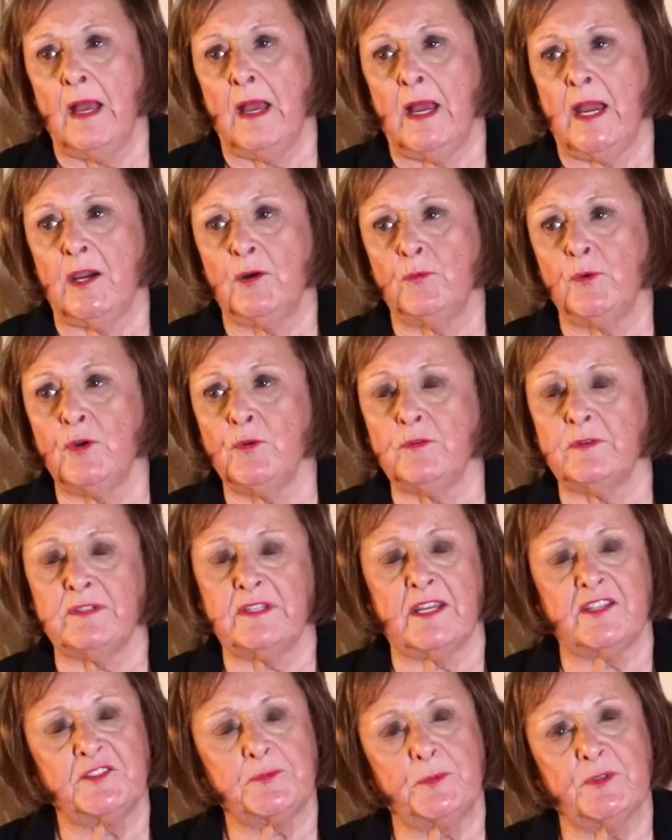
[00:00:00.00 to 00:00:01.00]
I wrote
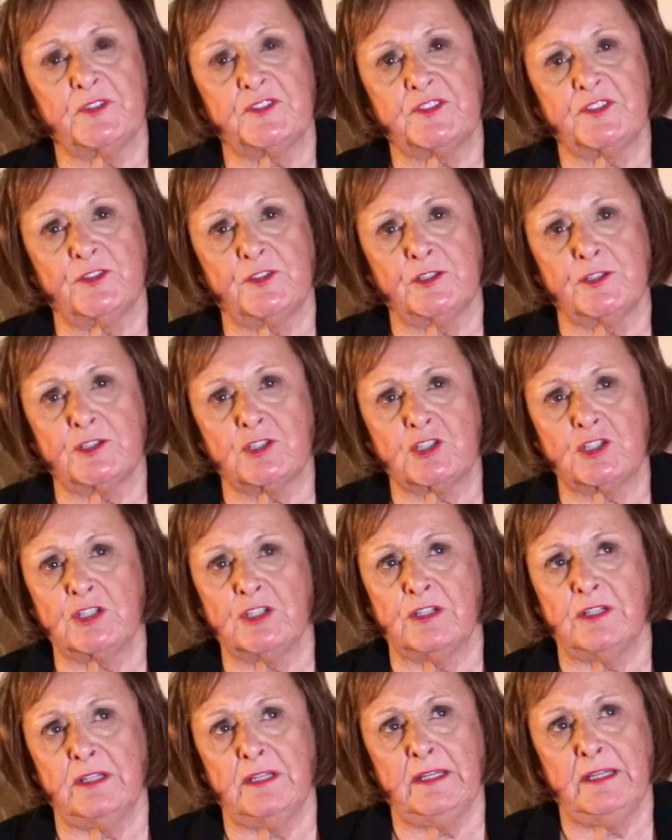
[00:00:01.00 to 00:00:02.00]
Desperate
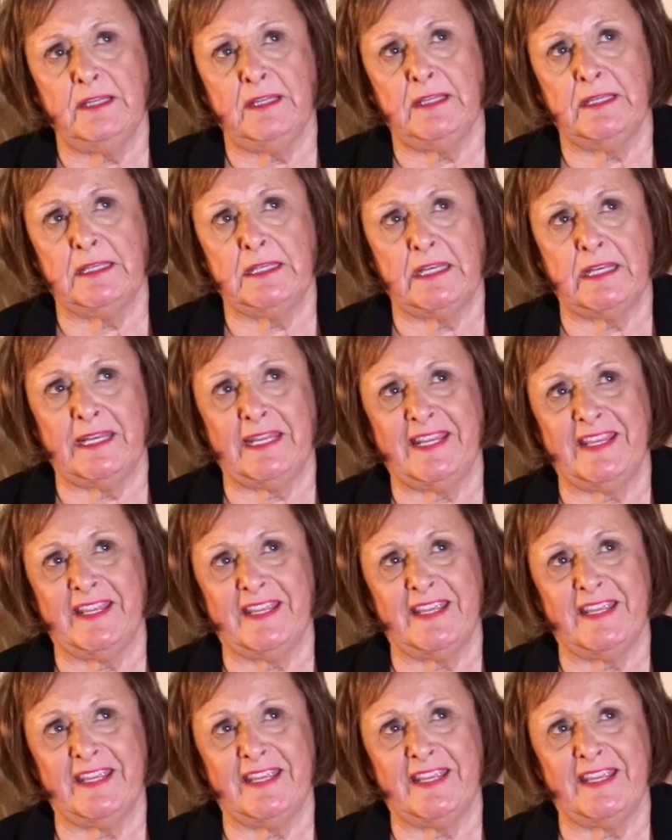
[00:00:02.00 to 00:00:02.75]
Search in